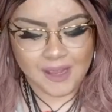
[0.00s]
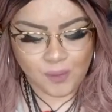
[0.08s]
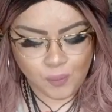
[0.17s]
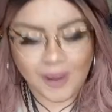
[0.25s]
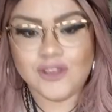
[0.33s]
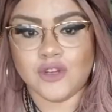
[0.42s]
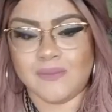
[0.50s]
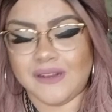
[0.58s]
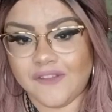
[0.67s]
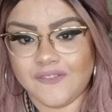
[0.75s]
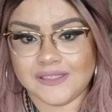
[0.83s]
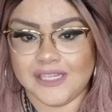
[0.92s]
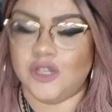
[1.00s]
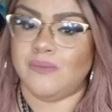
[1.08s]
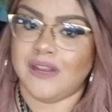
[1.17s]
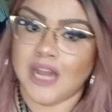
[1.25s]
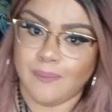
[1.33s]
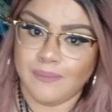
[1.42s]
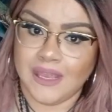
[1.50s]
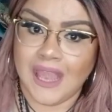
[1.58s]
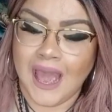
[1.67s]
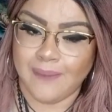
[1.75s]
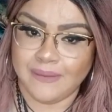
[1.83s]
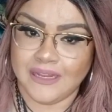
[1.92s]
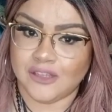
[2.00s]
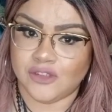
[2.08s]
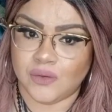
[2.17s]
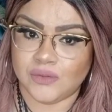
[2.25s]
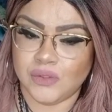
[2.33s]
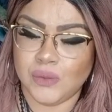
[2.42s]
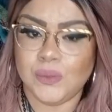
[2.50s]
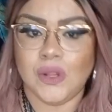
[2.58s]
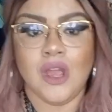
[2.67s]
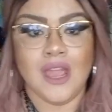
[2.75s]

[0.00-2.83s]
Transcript: why your manifestation may not be happening so soon